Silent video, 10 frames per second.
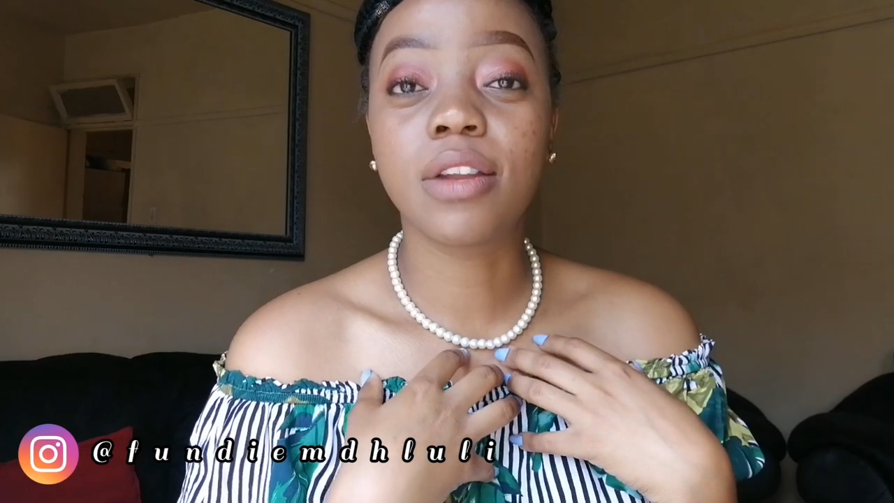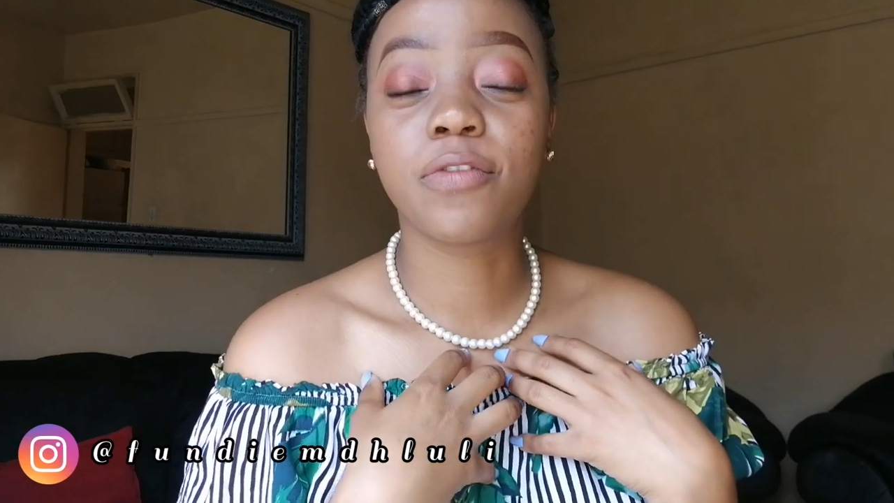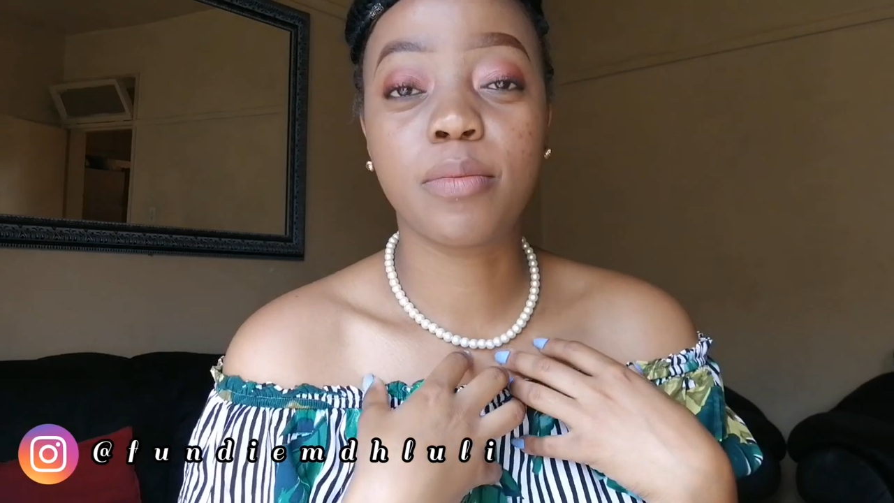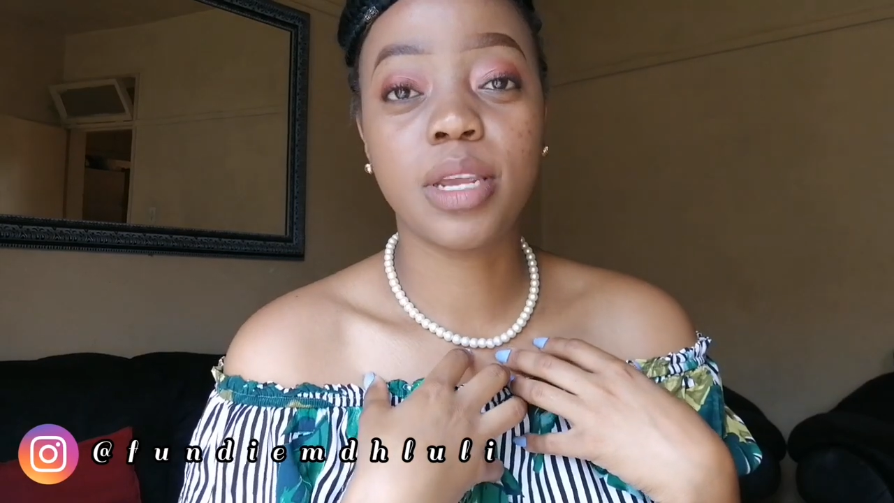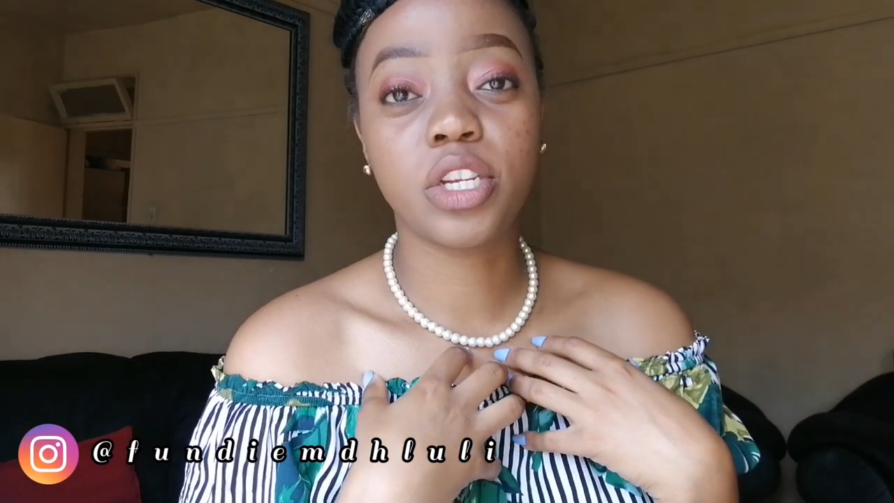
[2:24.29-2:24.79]

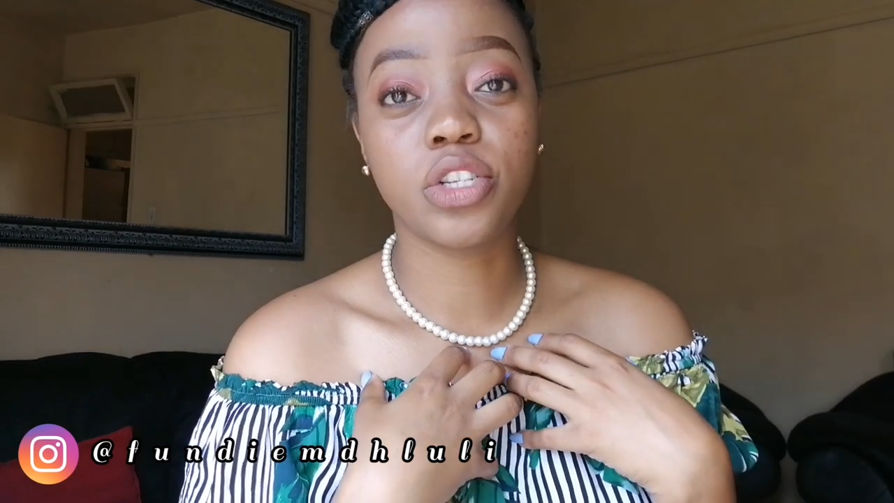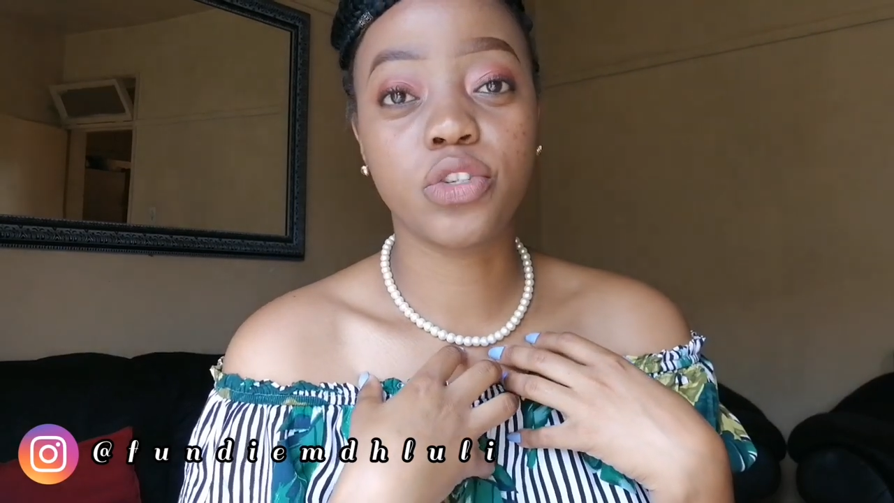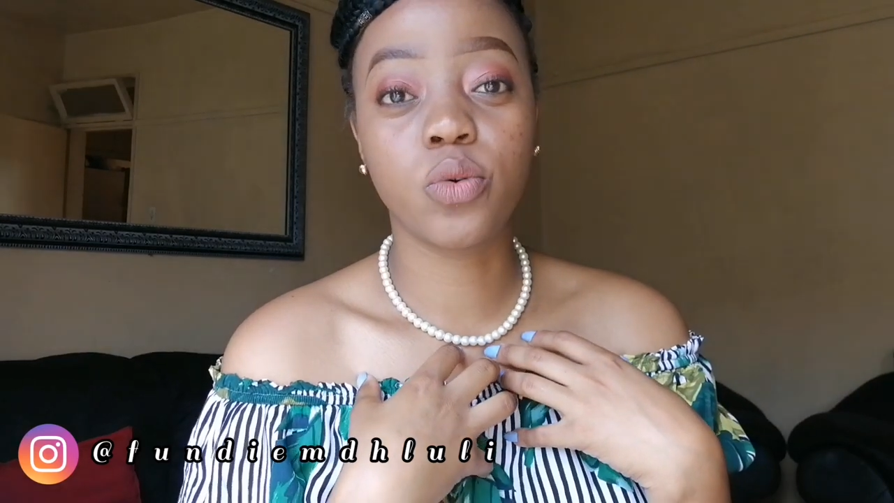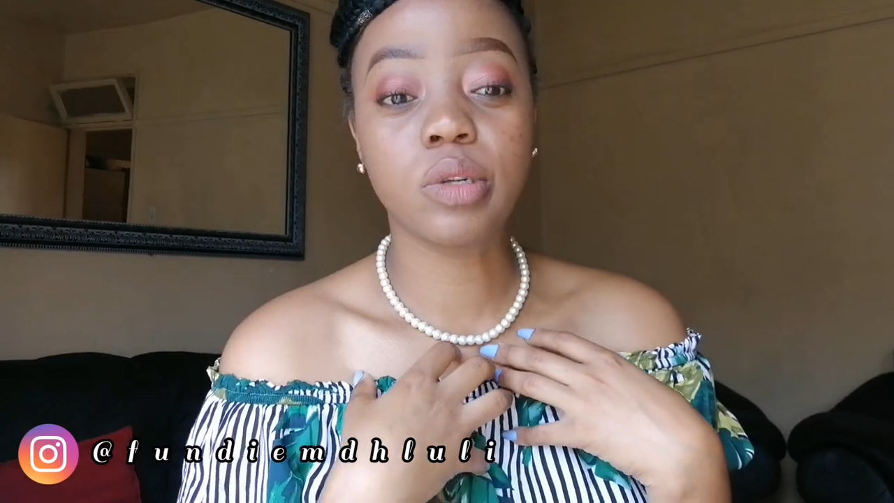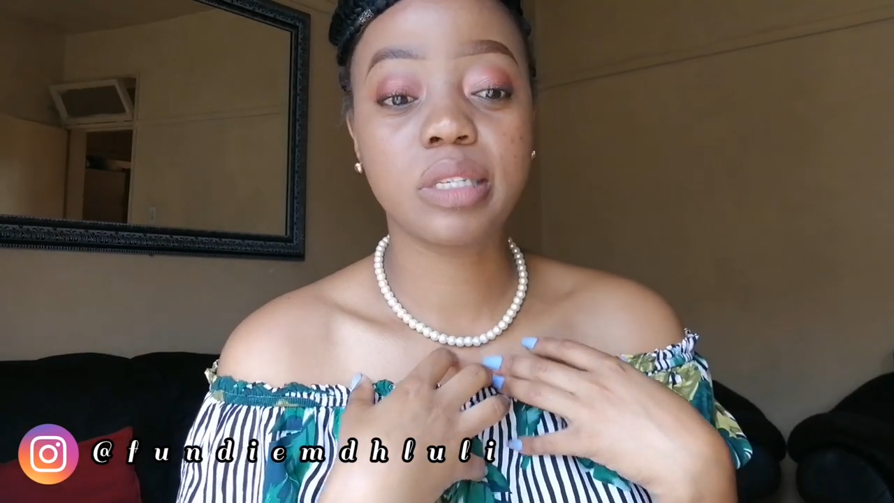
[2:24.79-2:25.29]
information
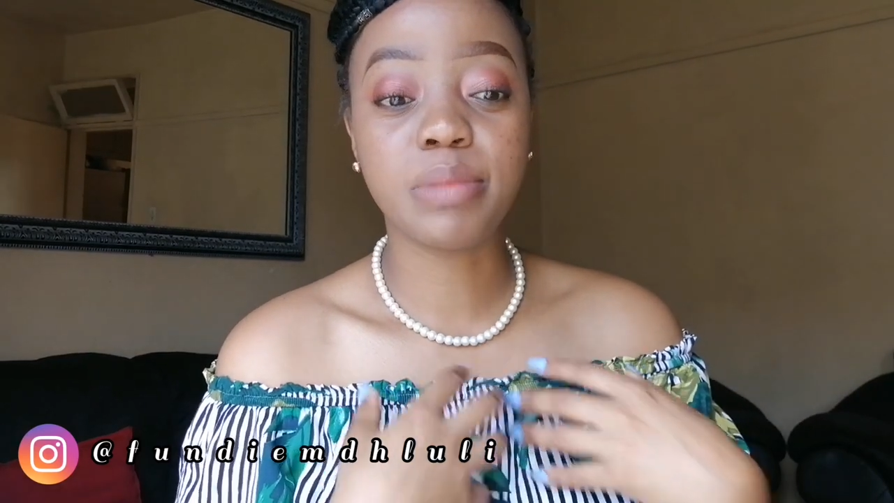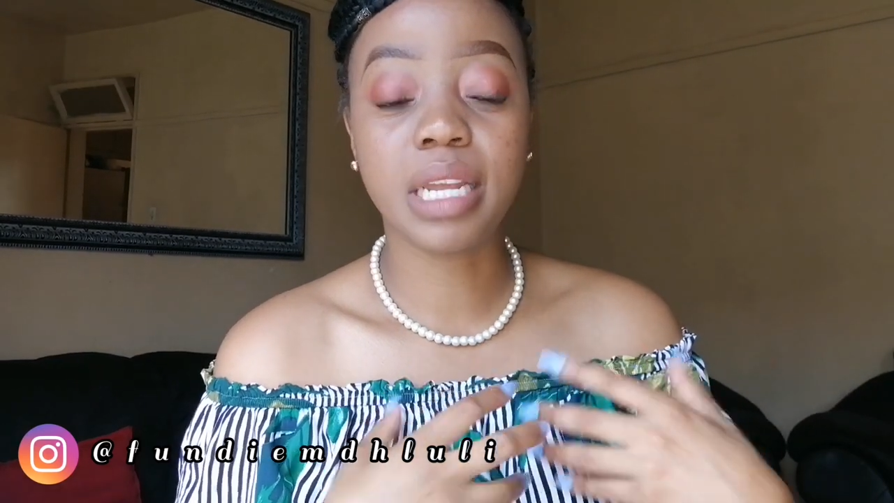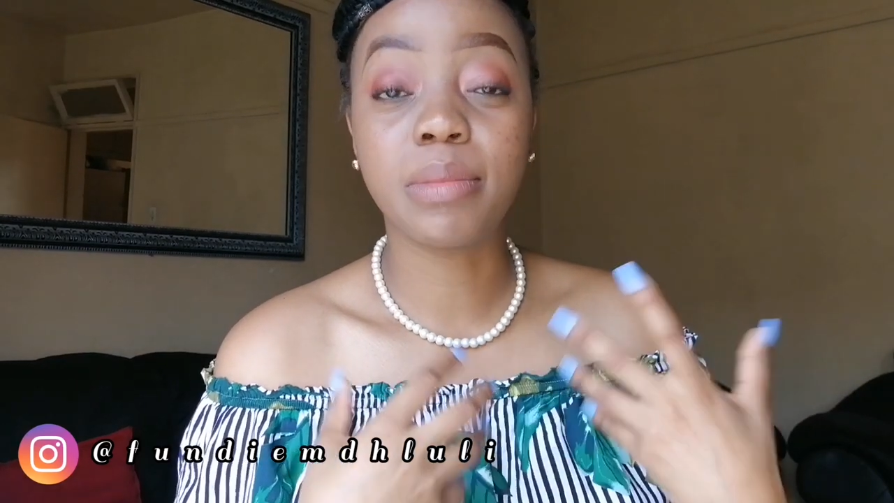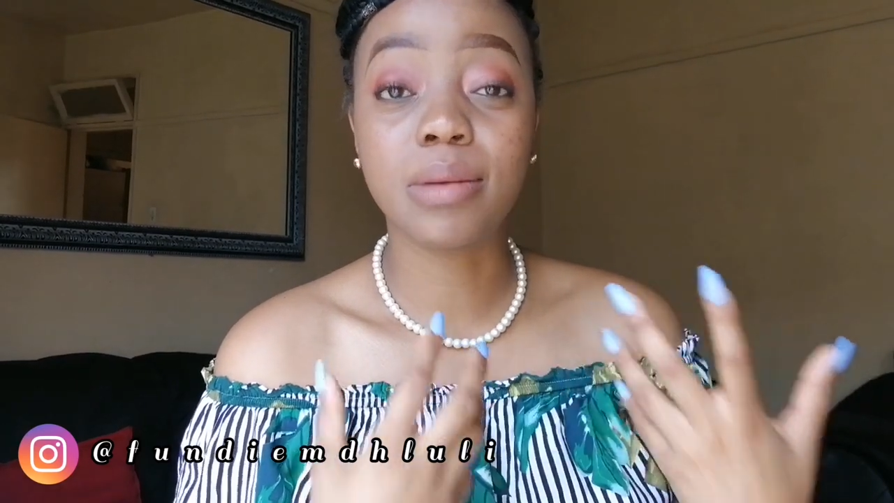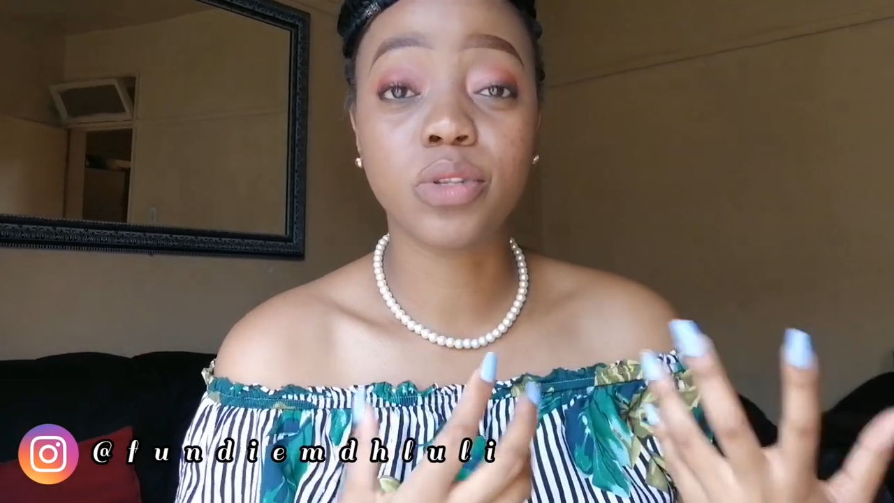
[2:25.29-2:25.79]
towards me and be